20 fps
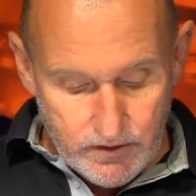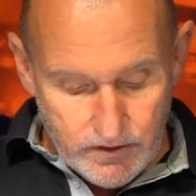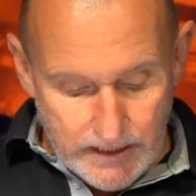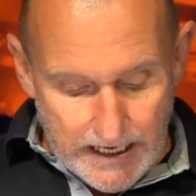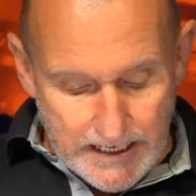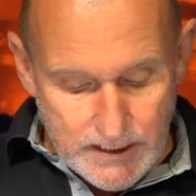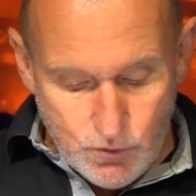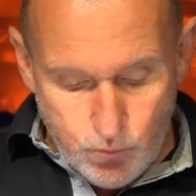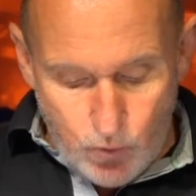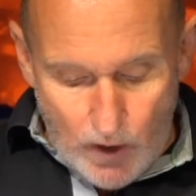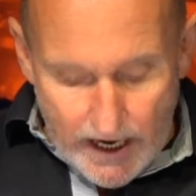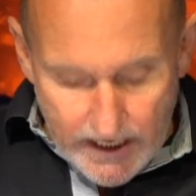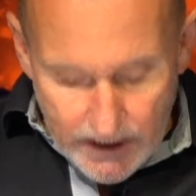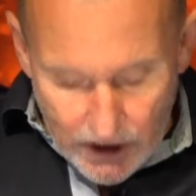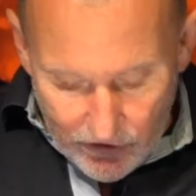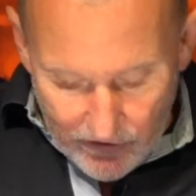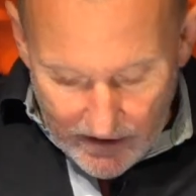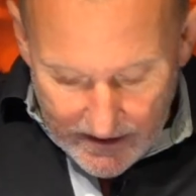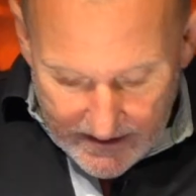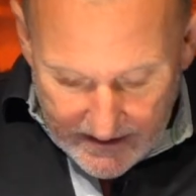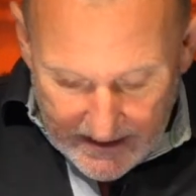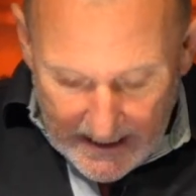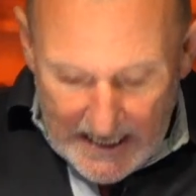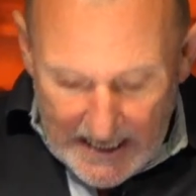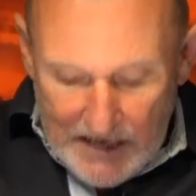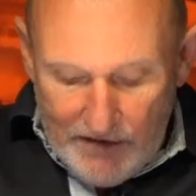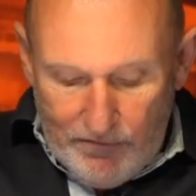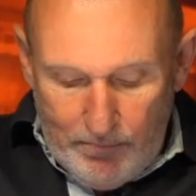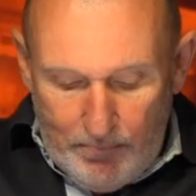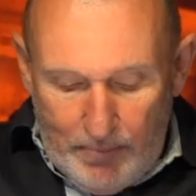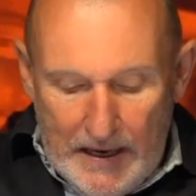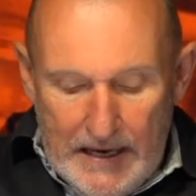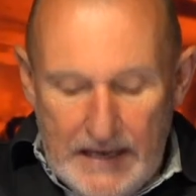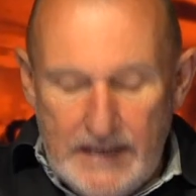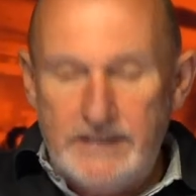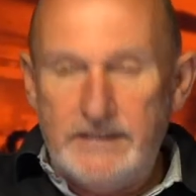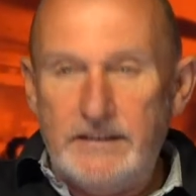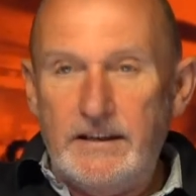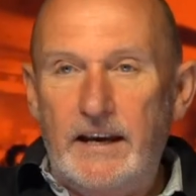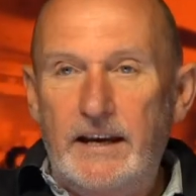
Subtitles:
That's why you receive peace